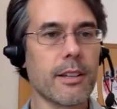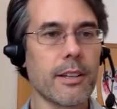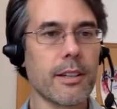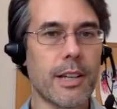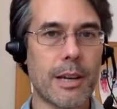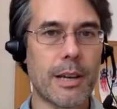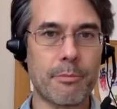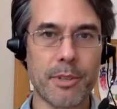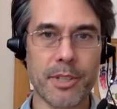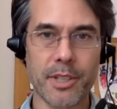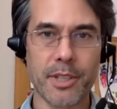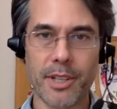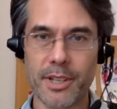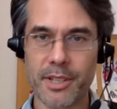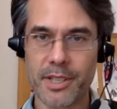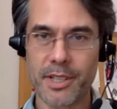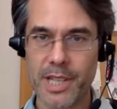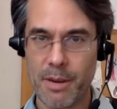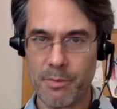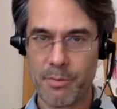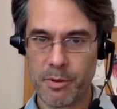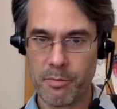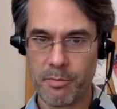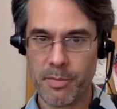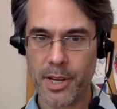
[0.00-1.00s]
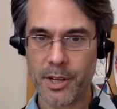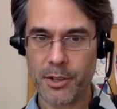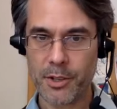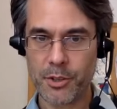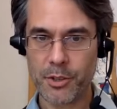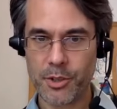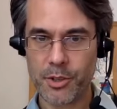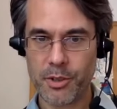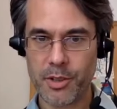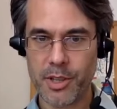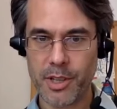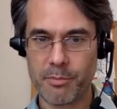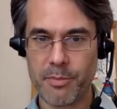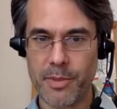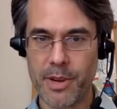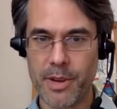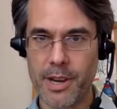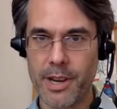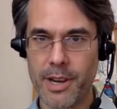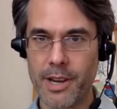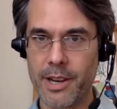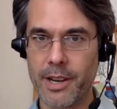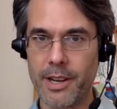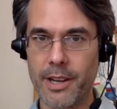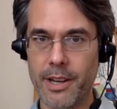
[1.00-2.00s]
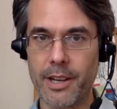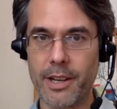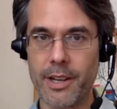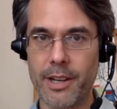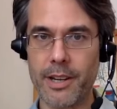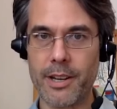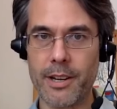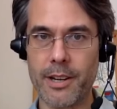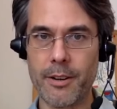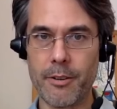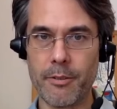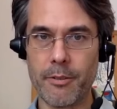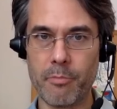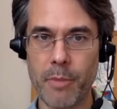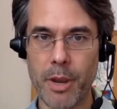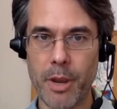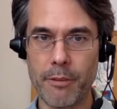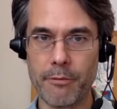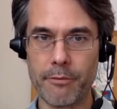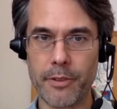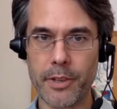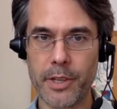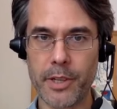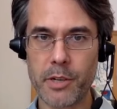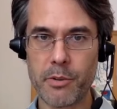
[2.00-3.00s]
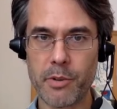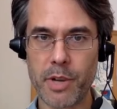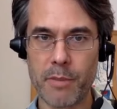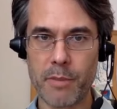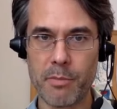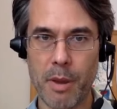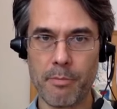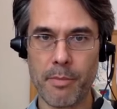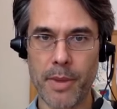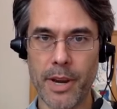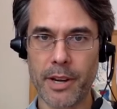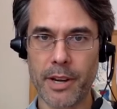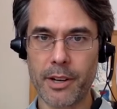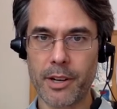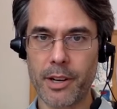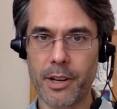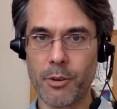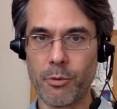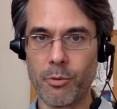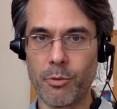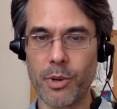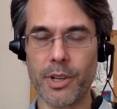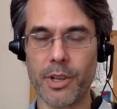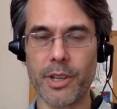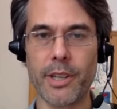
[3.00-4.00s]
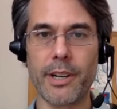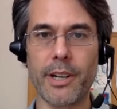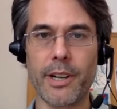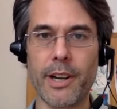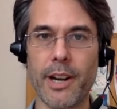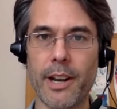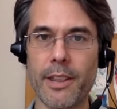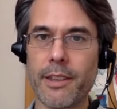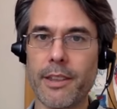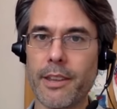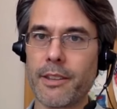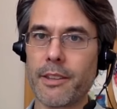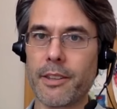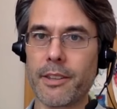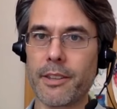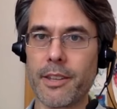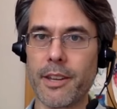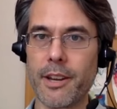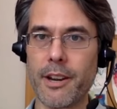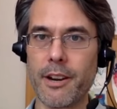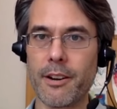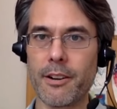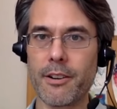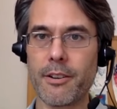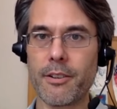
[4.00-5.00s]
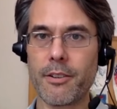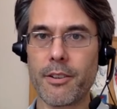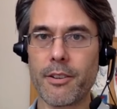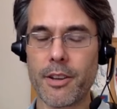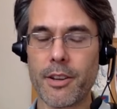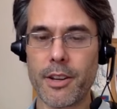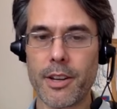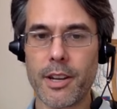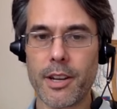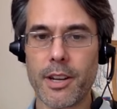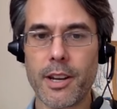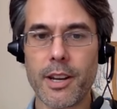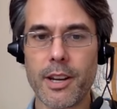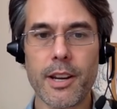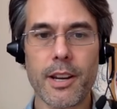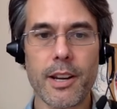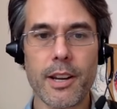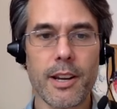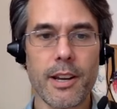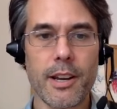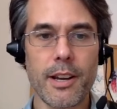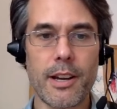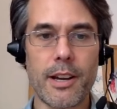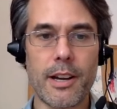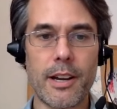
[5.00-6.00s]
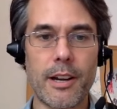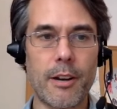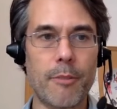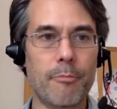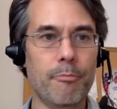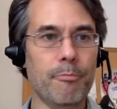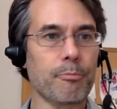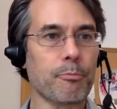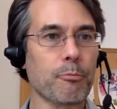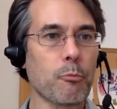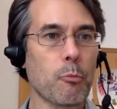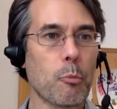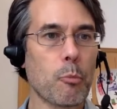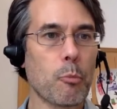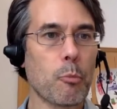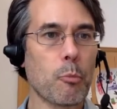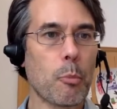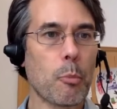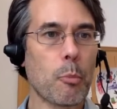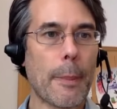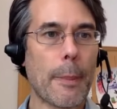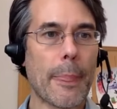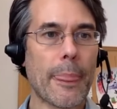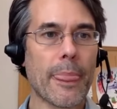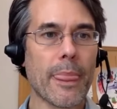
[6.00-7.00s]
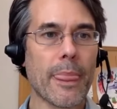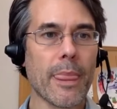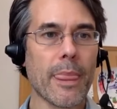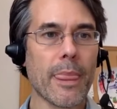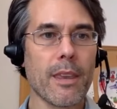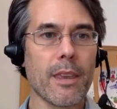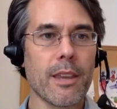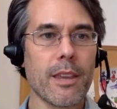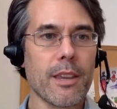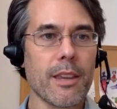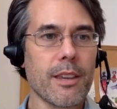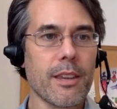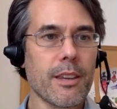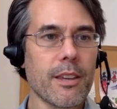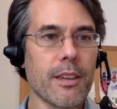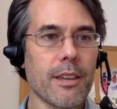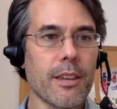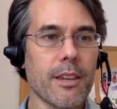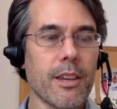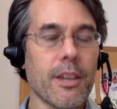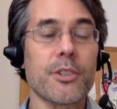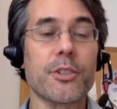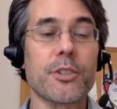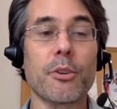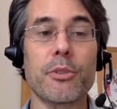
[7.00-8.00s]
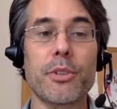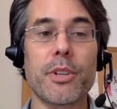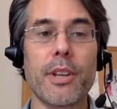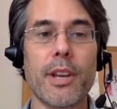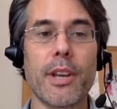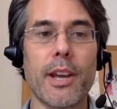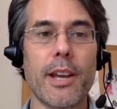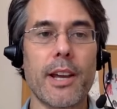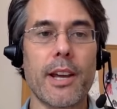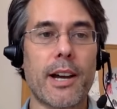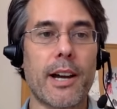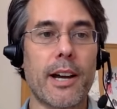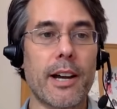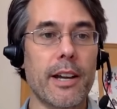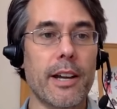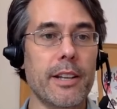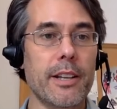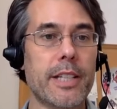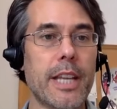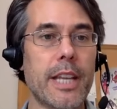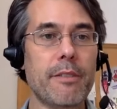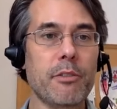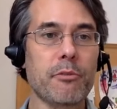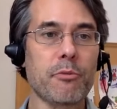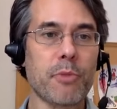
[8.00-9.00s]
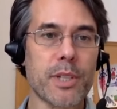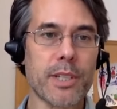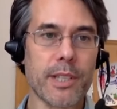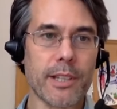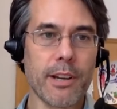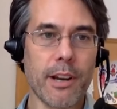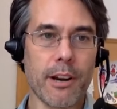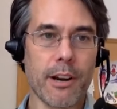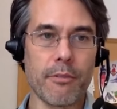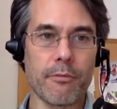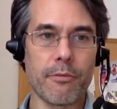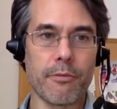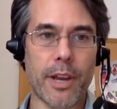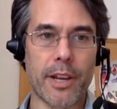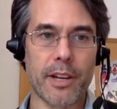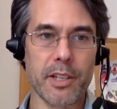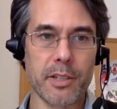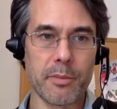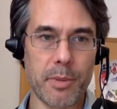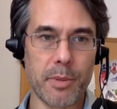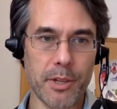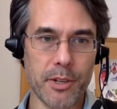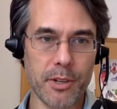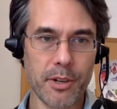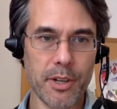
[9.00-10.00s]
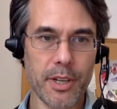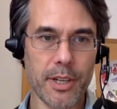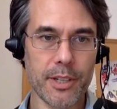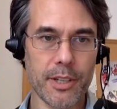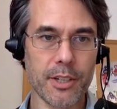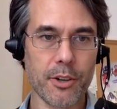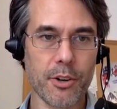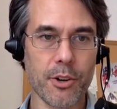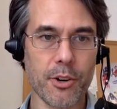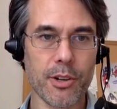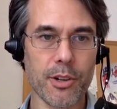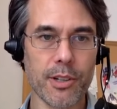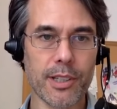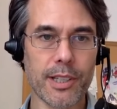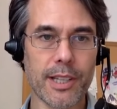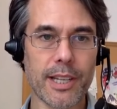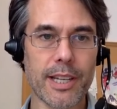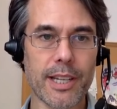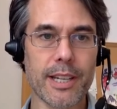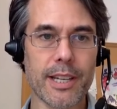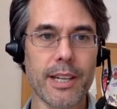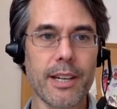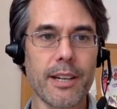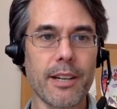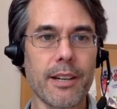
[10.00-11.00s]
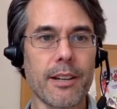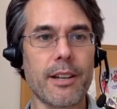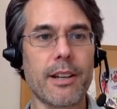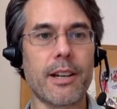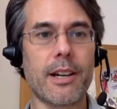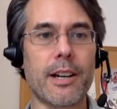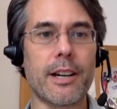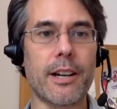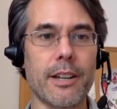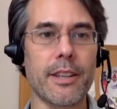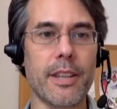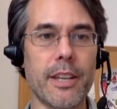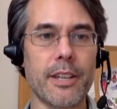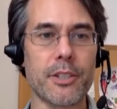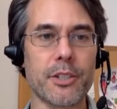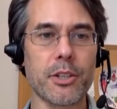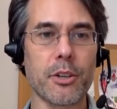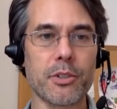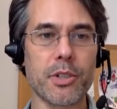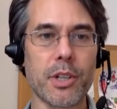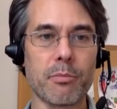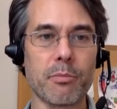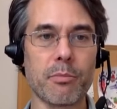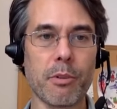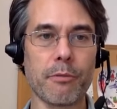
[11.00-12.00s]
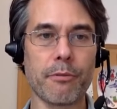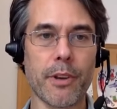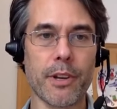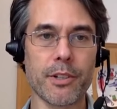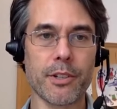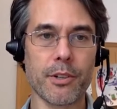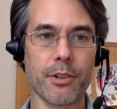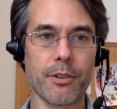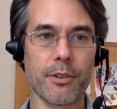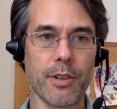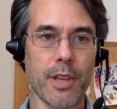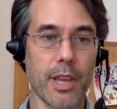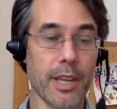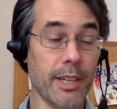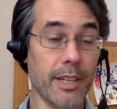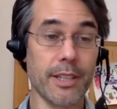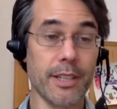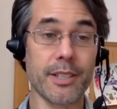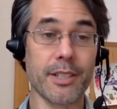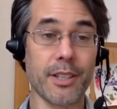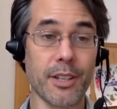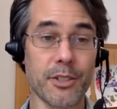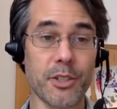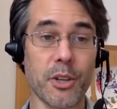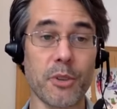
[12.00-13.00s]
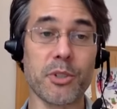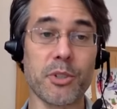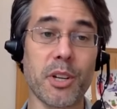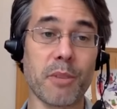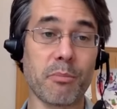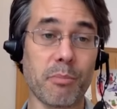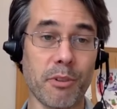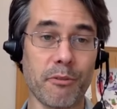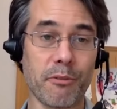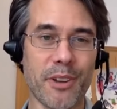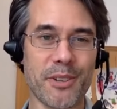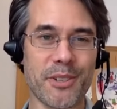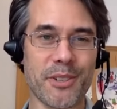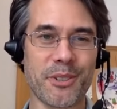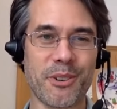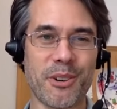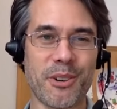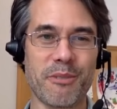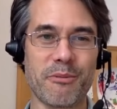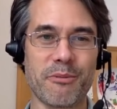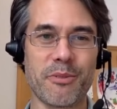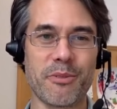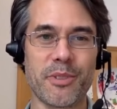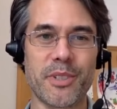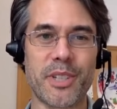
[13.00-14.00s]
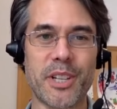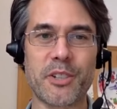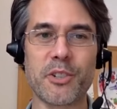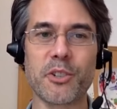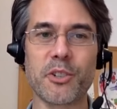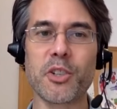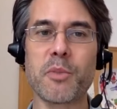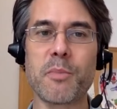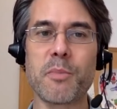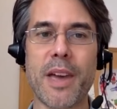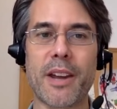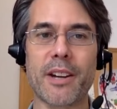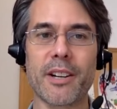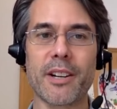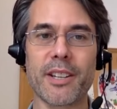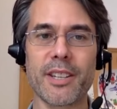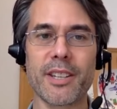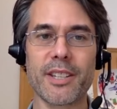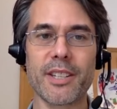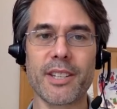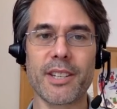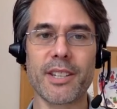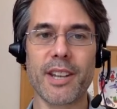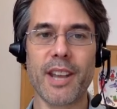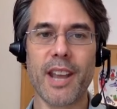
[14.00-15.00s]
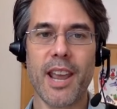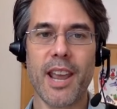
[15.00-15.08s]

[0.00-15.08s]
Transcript: I'm just going to stop and make sure that my, uh, my video and my mic are working. I think they are. Um, so uh, David Wrisley, our invited speaker, he's currently uh, the associate professor. He's associate professor of digital humanities